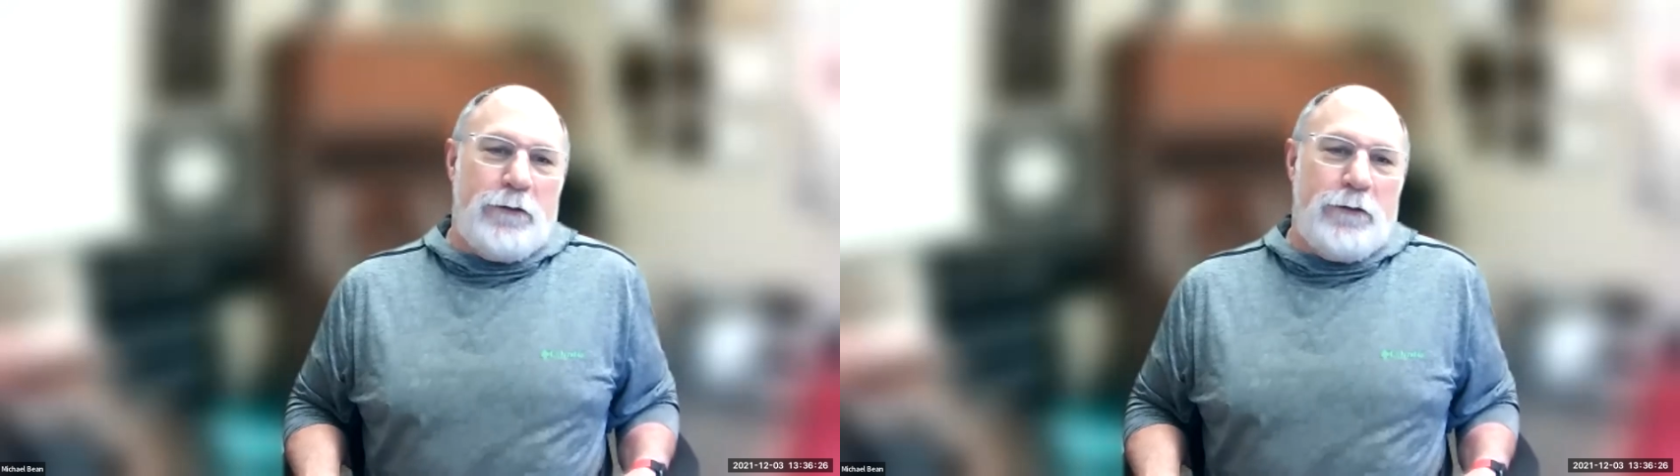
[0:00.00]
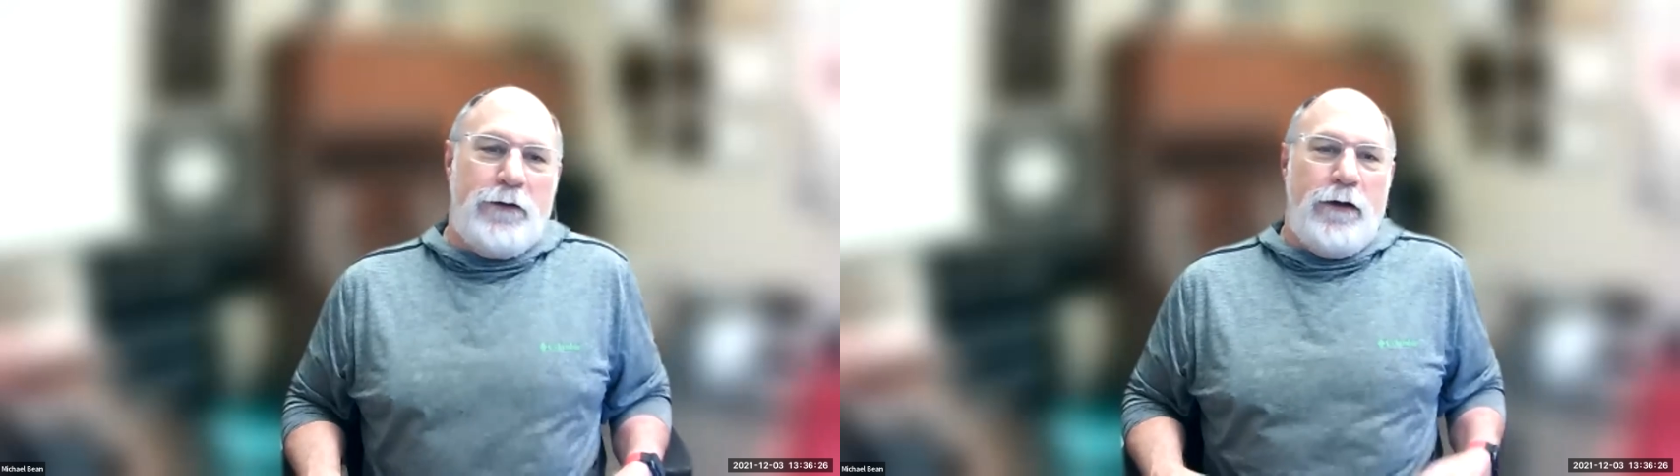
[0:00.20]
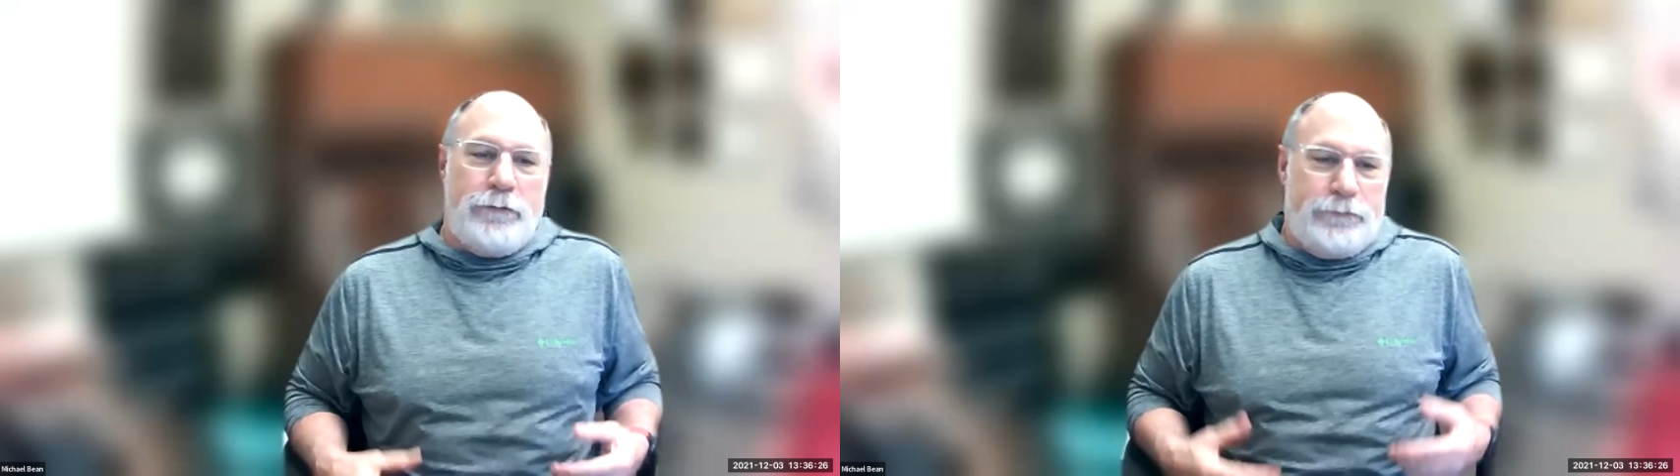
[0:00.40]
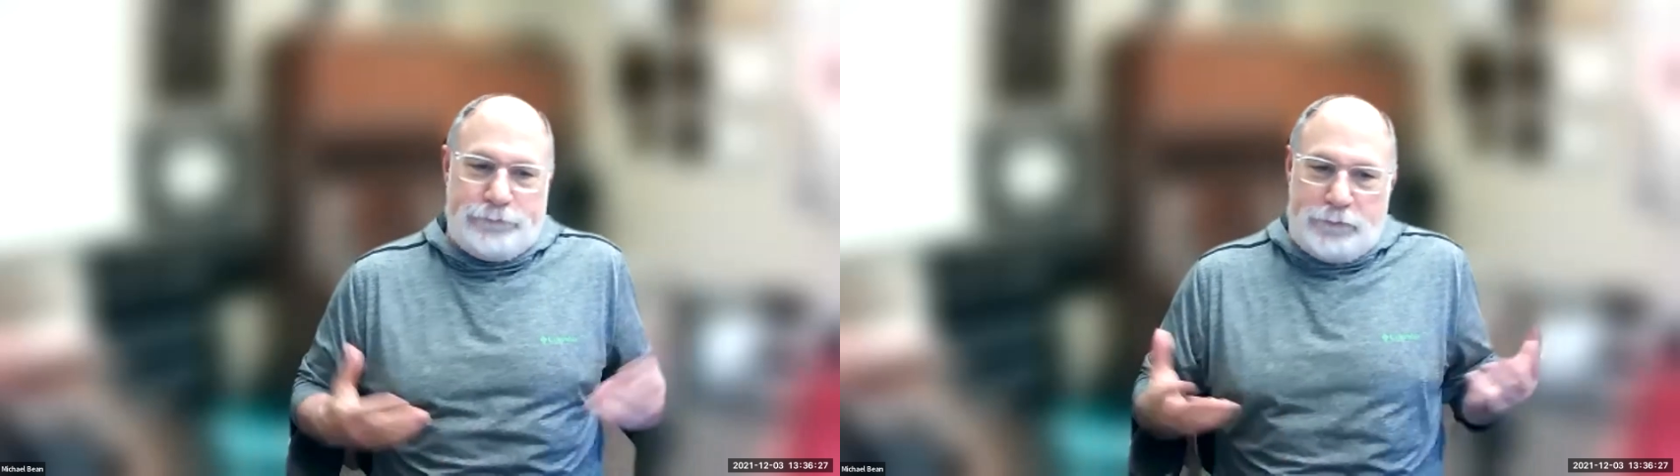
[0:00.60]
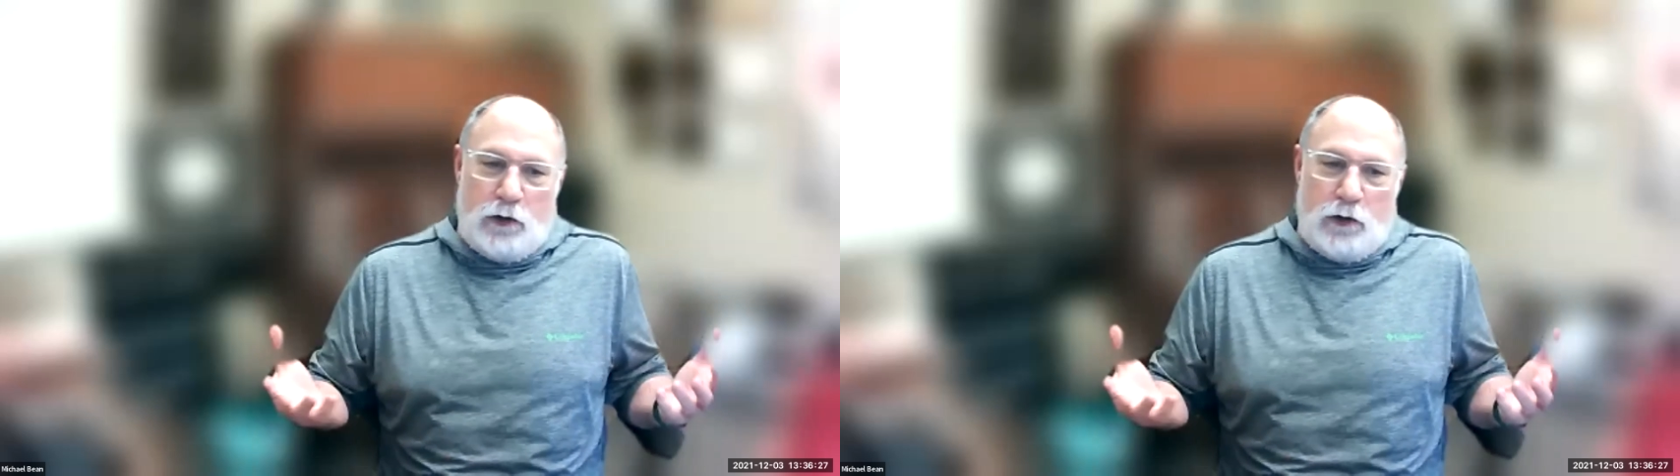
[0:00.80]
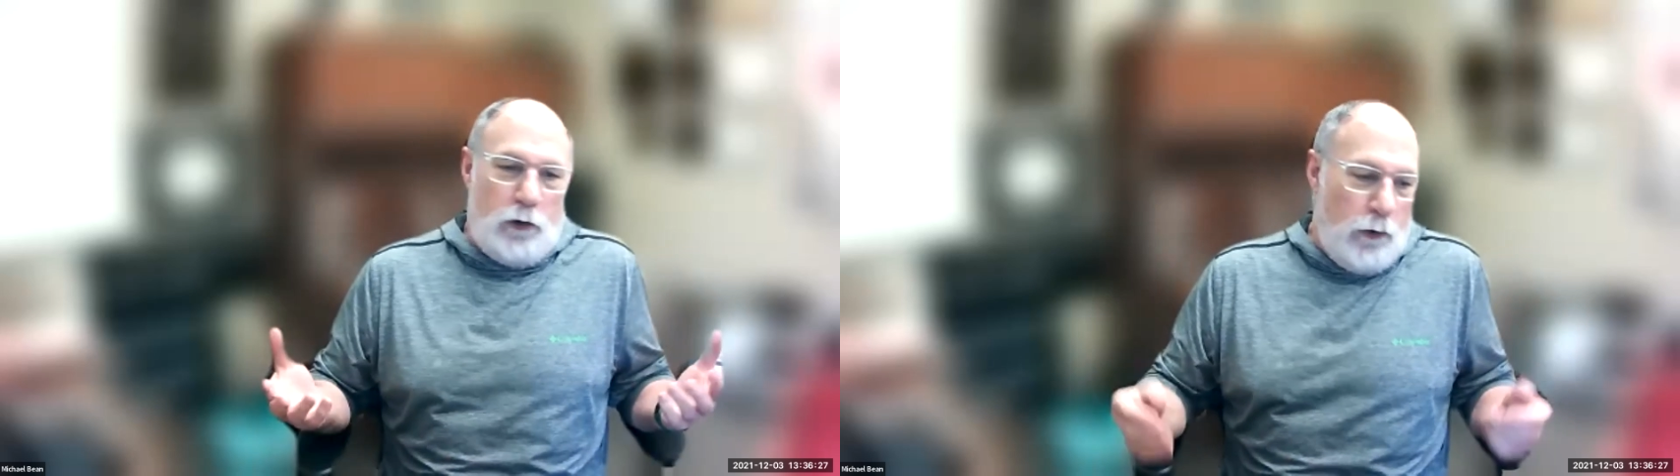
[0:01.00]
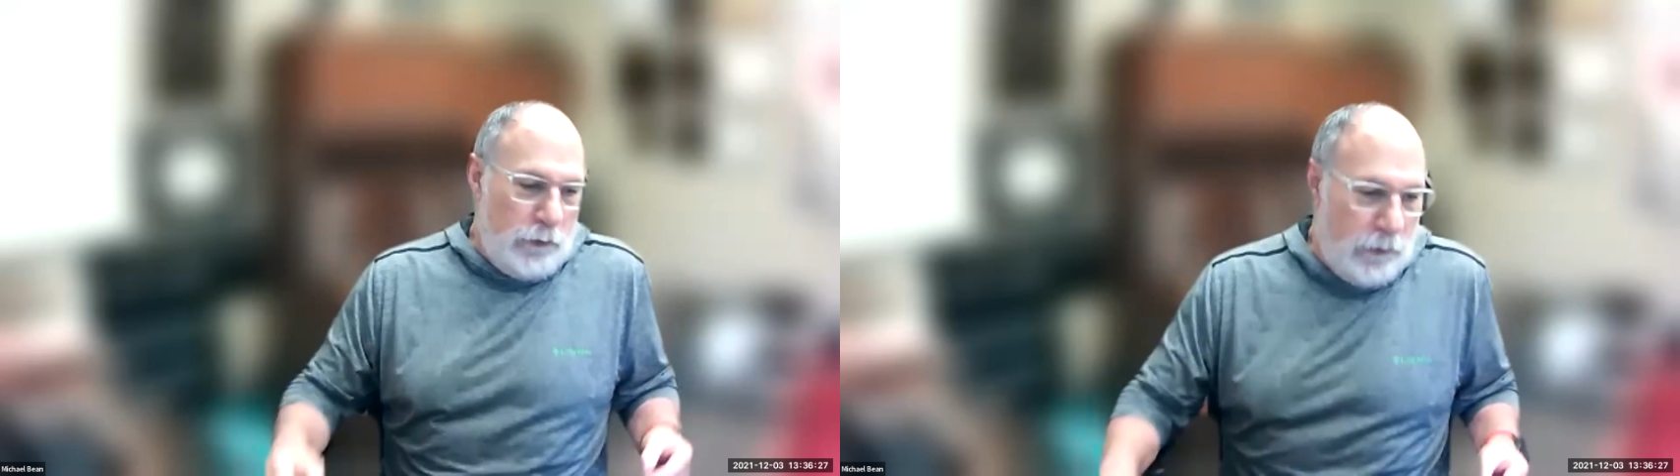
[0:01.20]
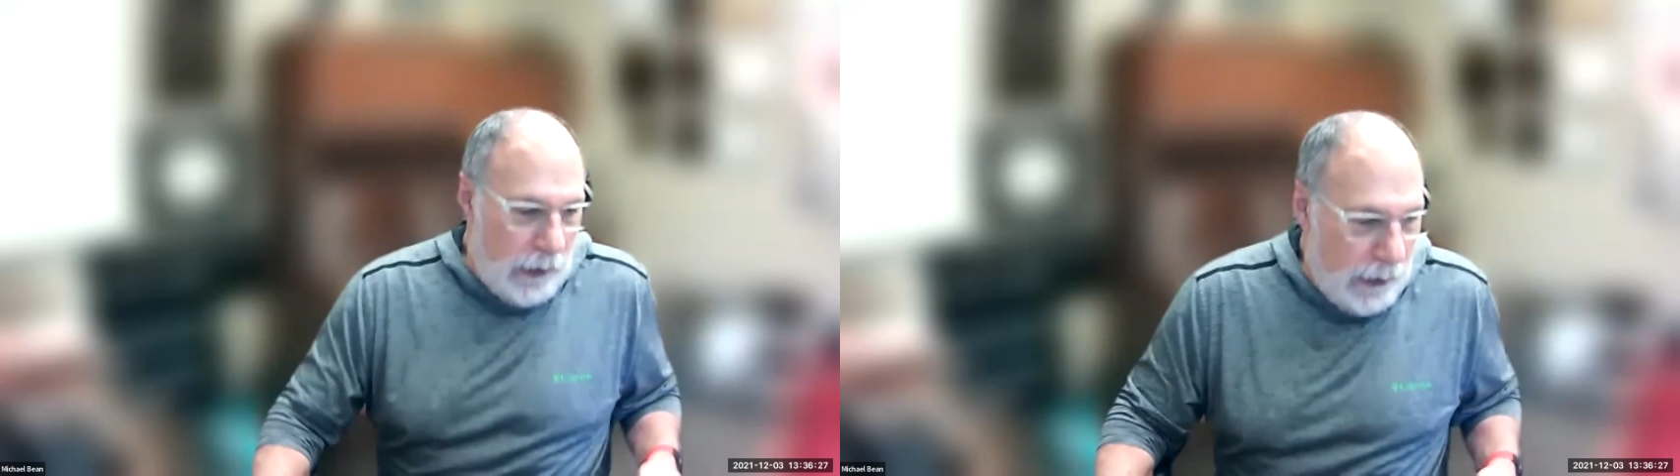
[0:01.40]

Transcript: stuff galore the